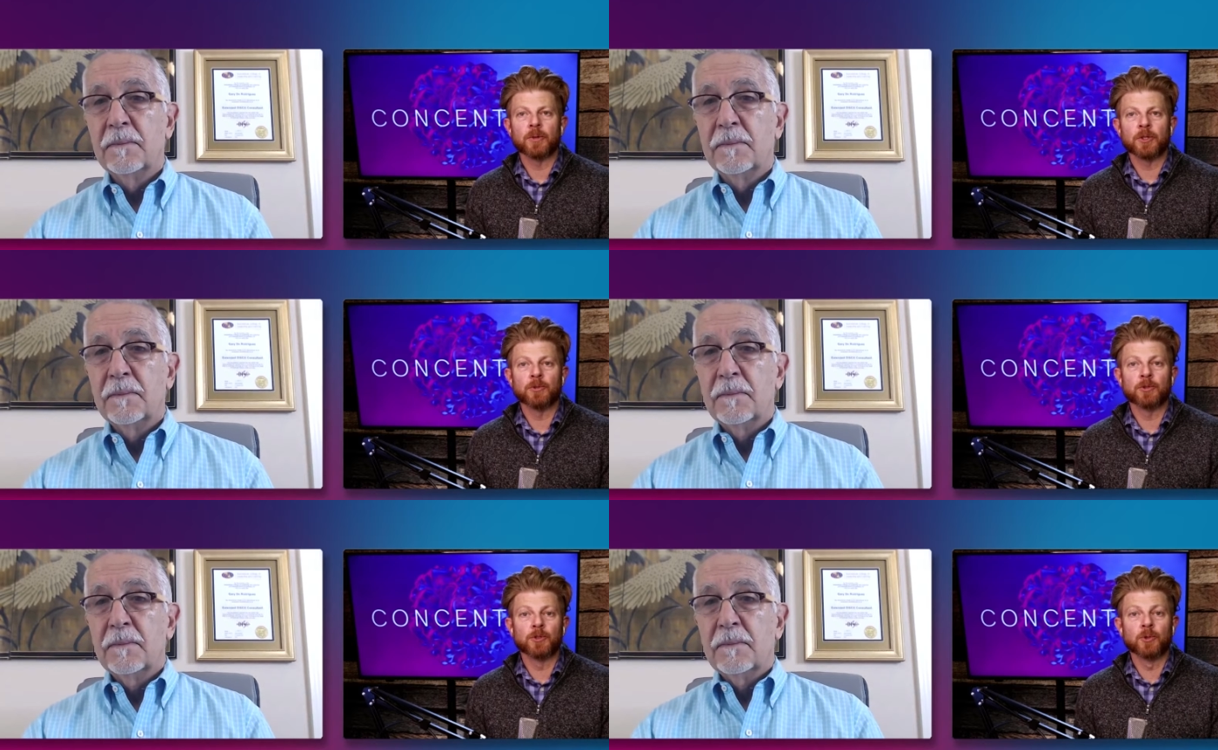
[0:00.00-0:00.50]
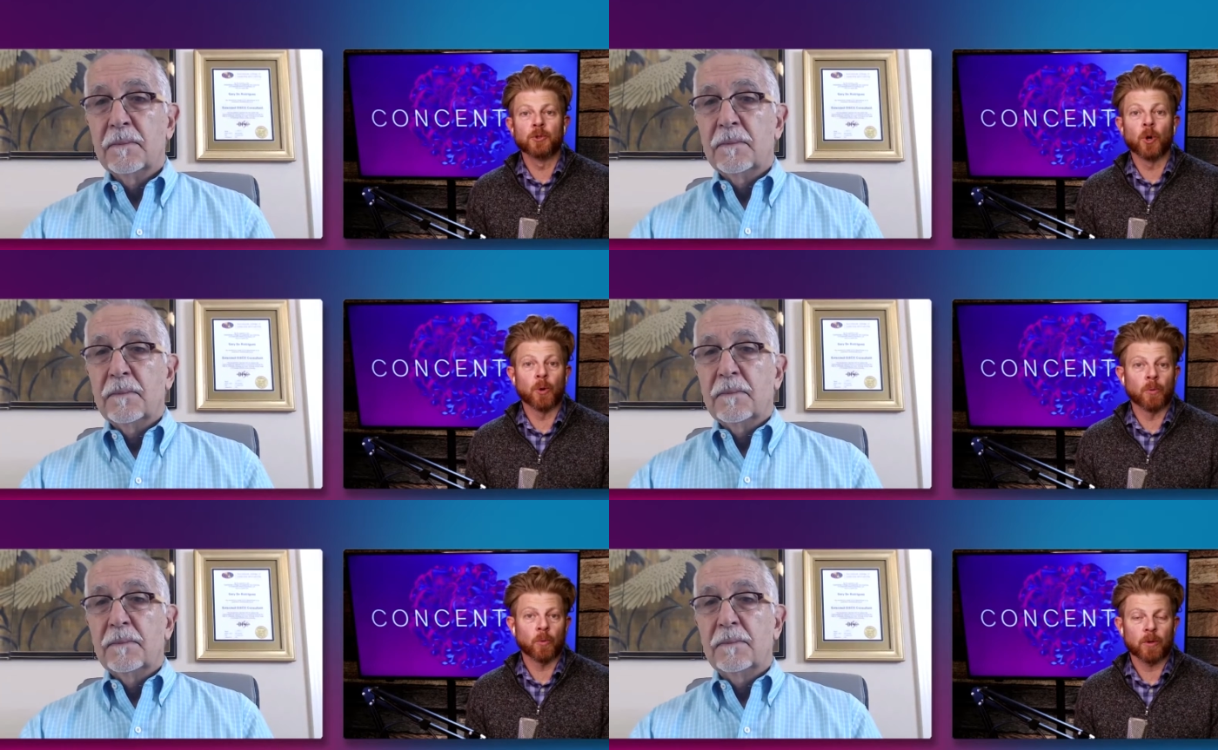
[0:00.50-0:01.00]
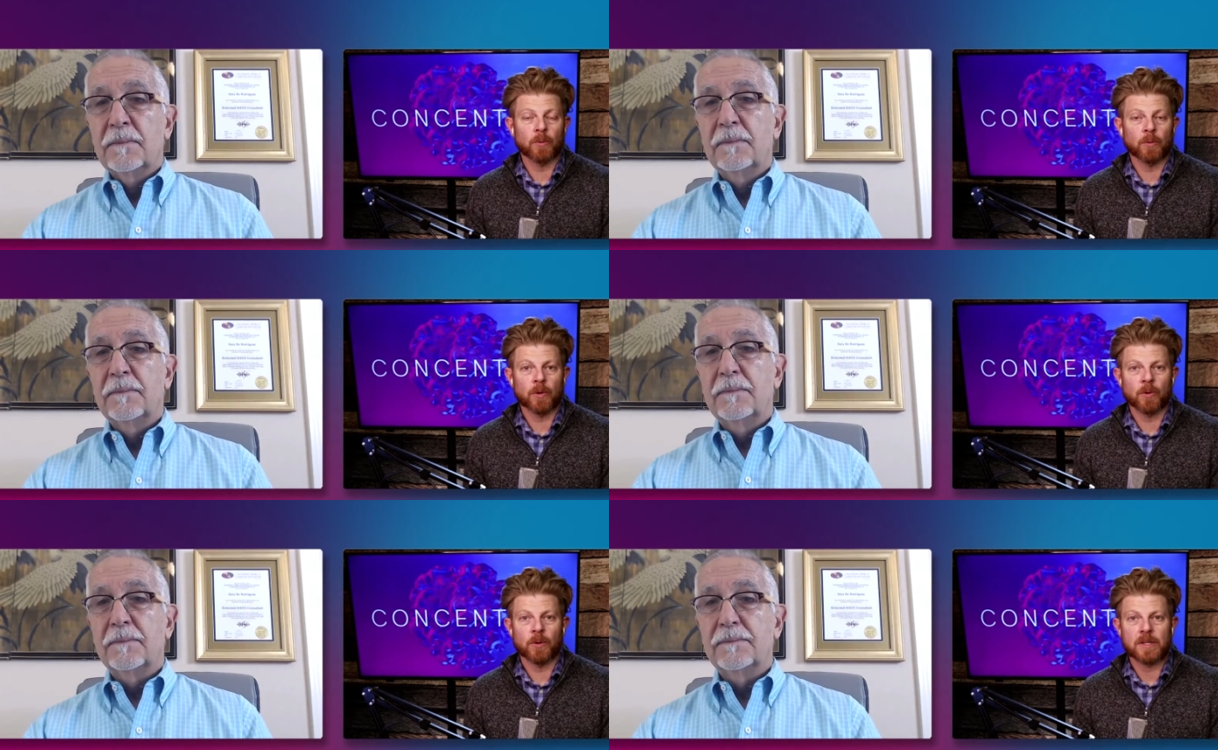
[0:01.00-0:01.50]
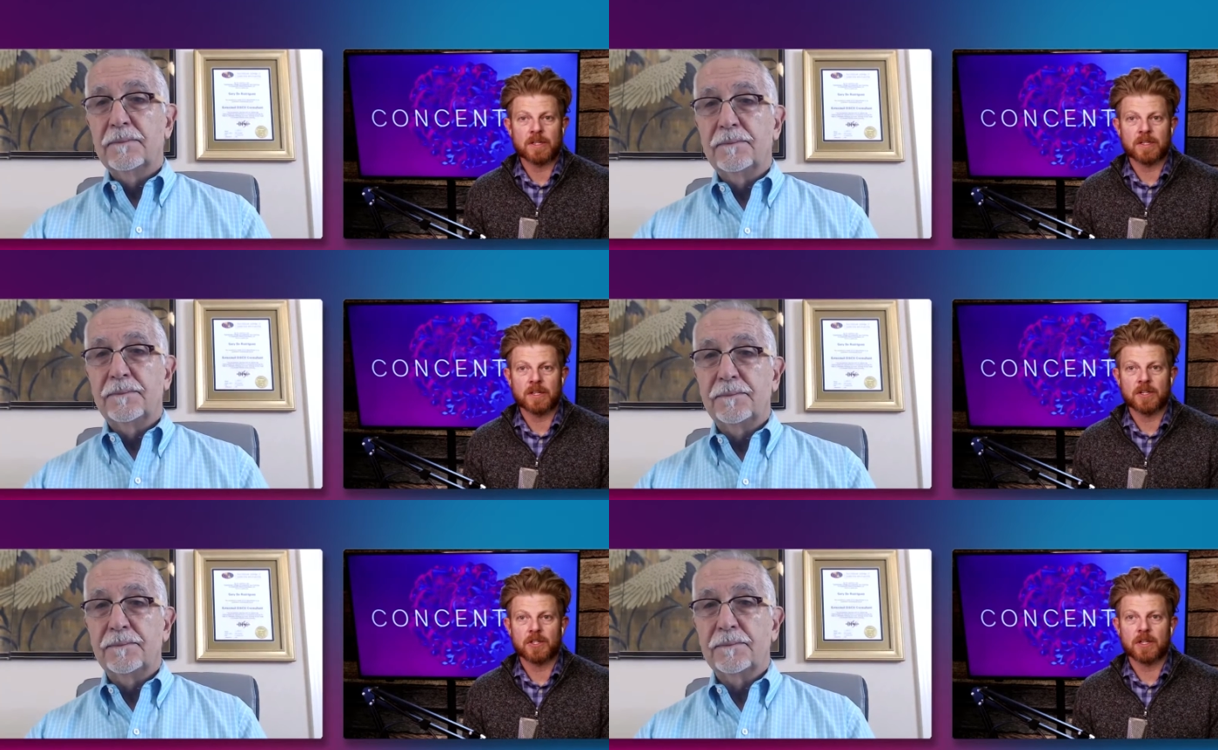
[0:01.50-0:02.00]
Speaker 1: when you do go and work with an
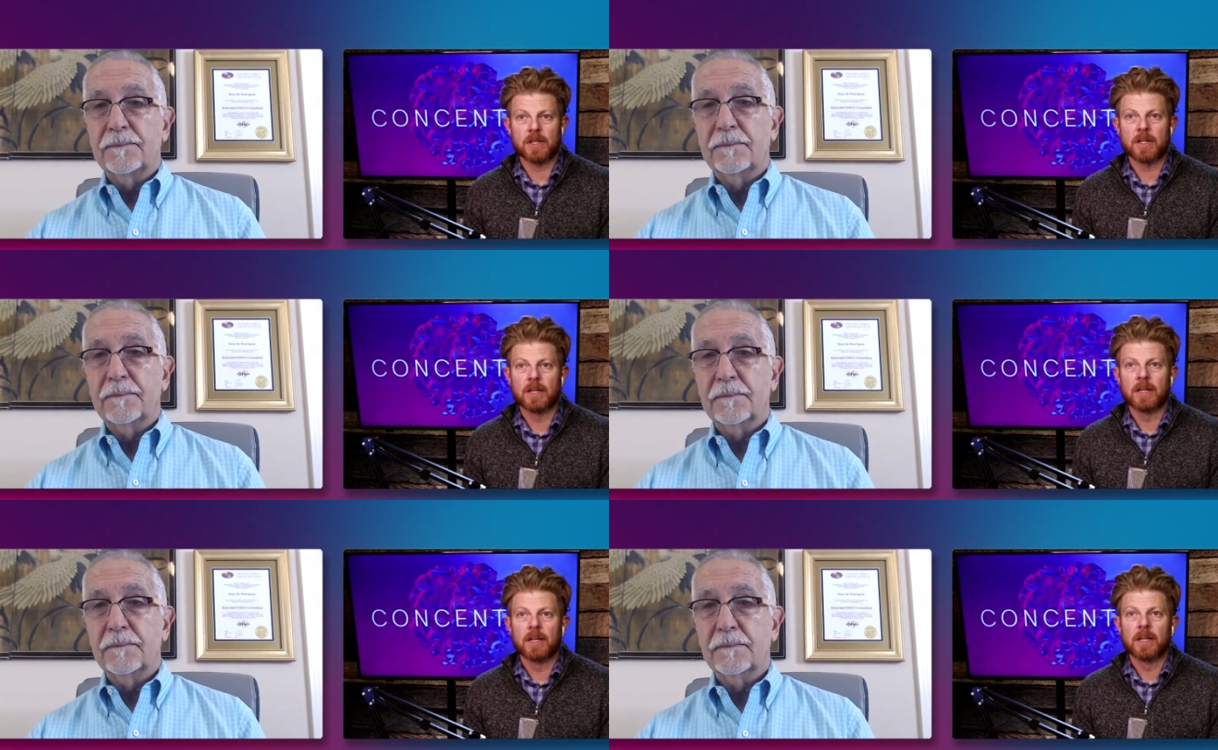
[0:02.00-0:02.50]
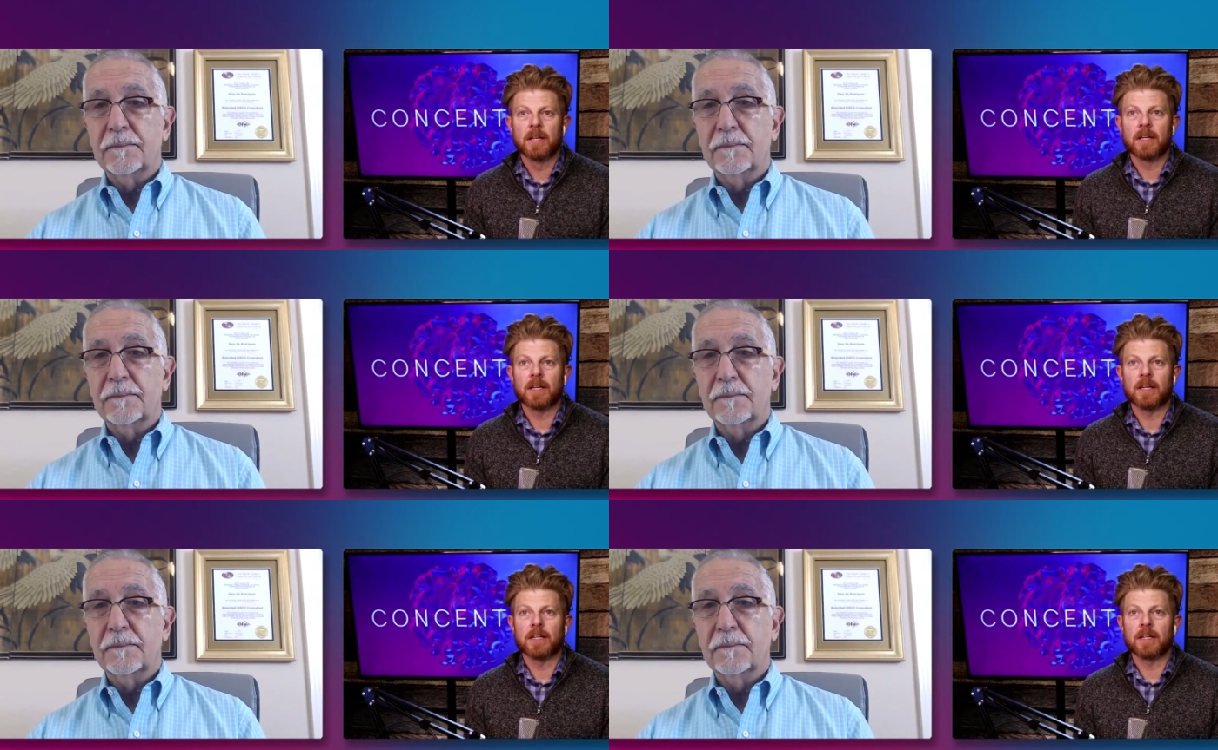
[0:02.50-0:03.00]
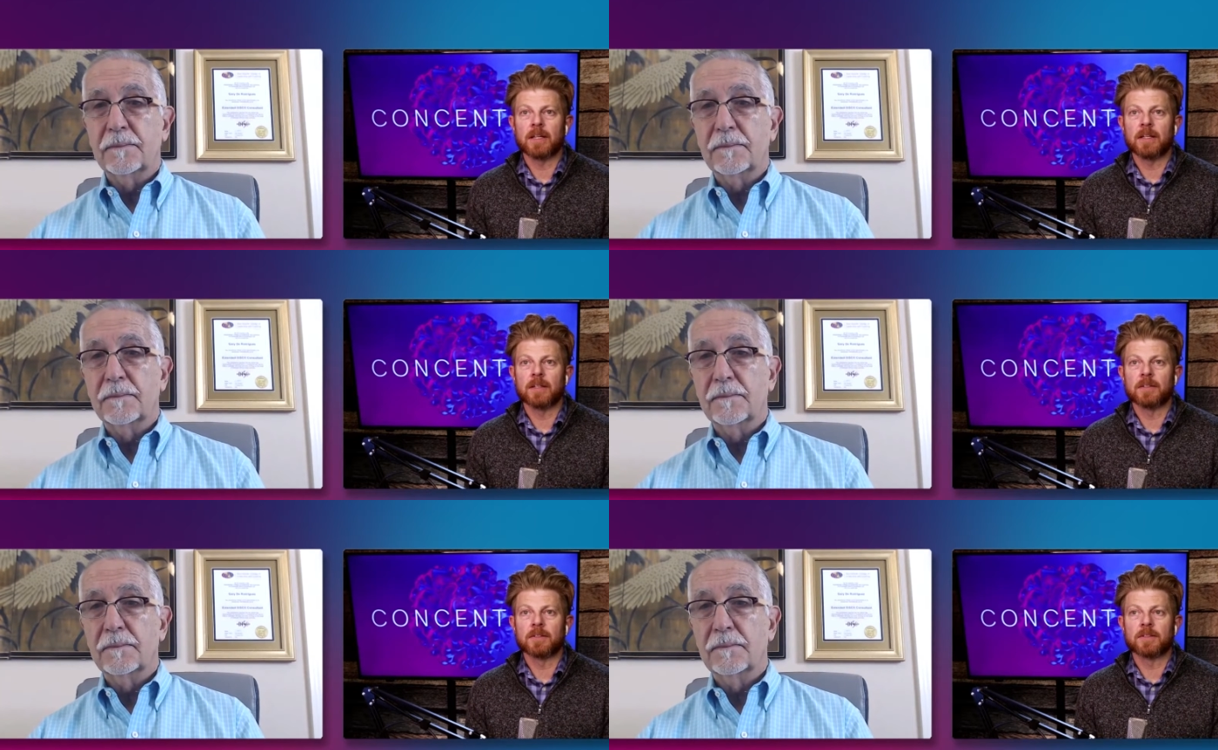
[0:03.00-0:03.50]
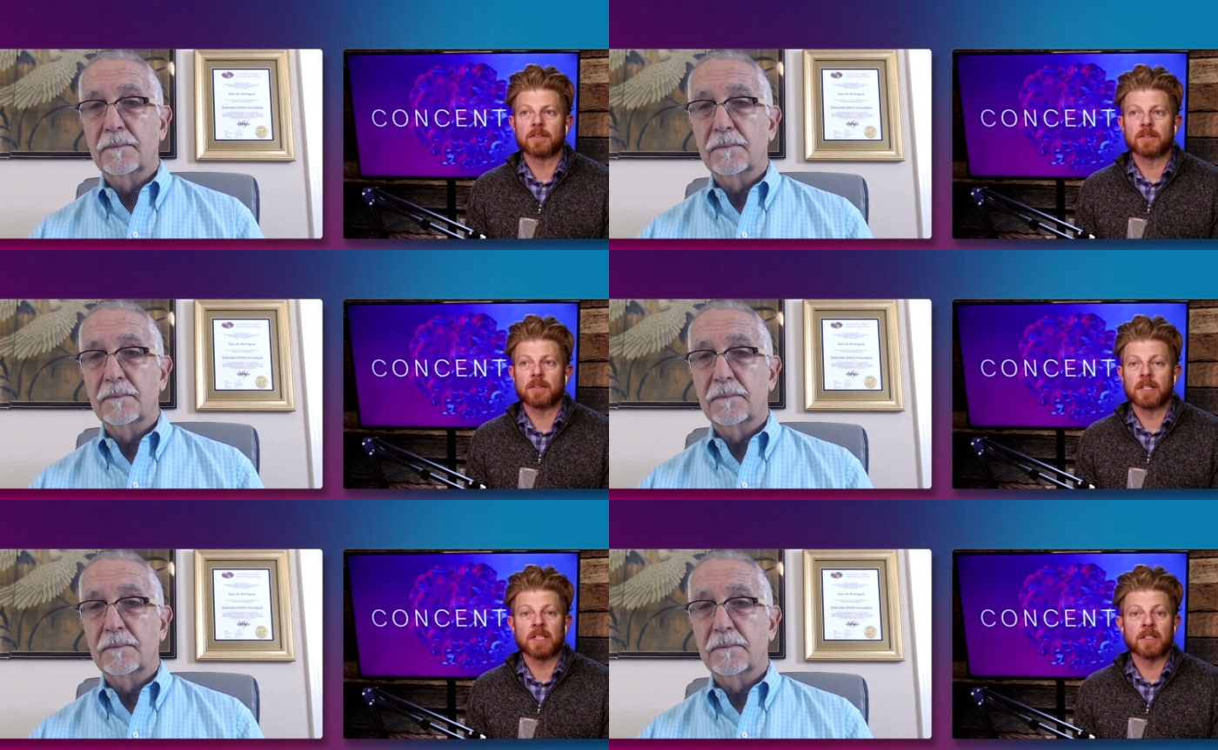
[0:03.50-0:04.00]
organization, it
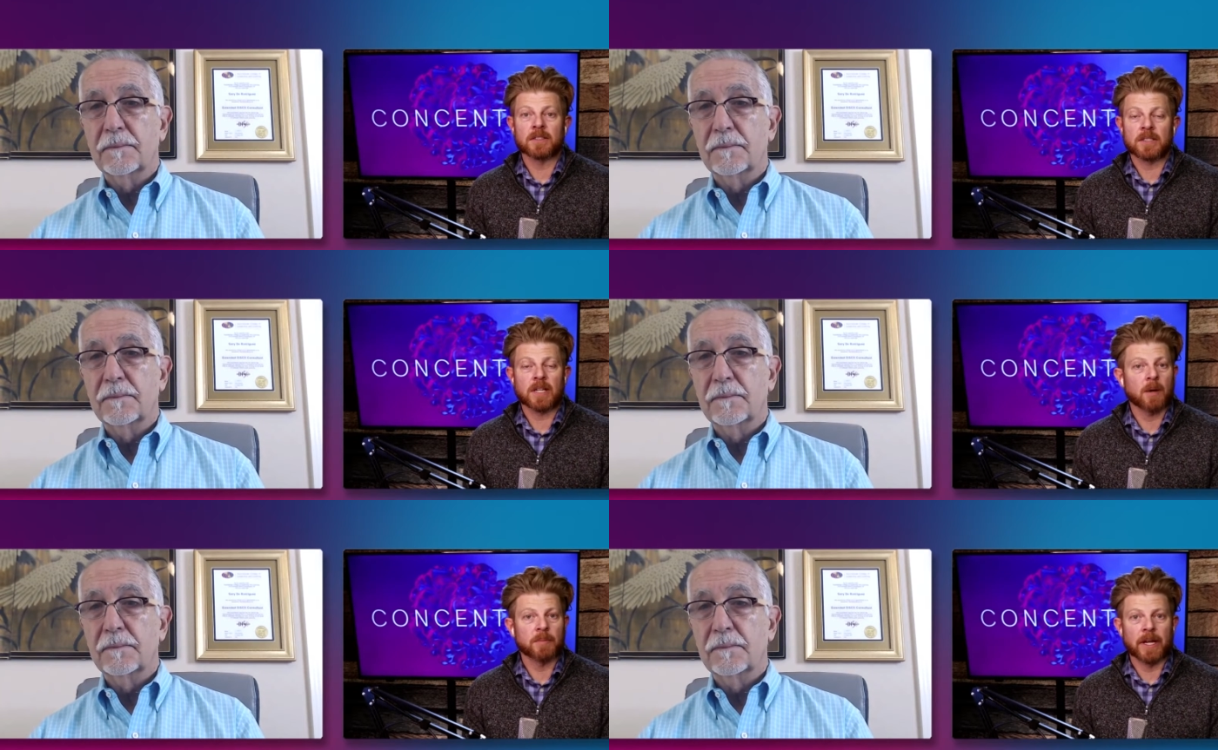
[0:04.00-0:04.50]
is top